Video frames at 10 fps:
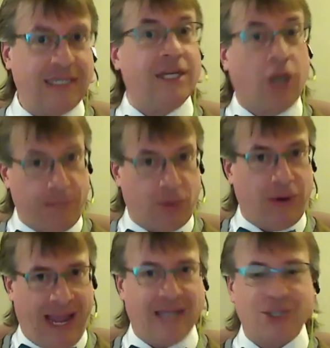In
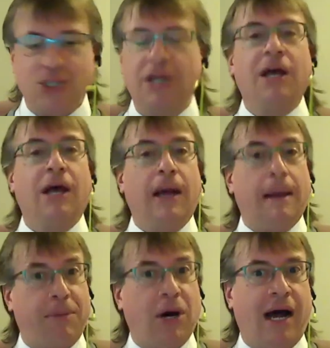number age,
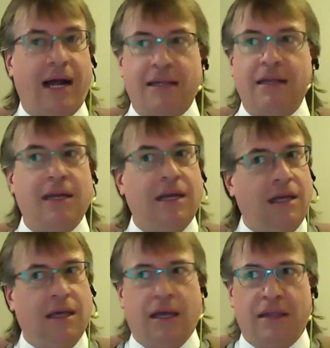but
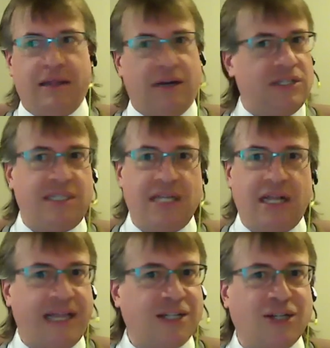they're
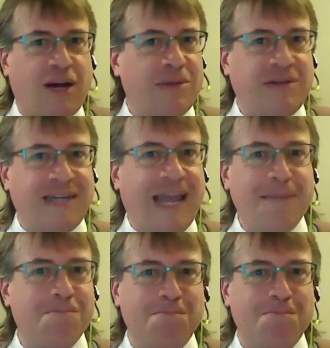still at the top of their game.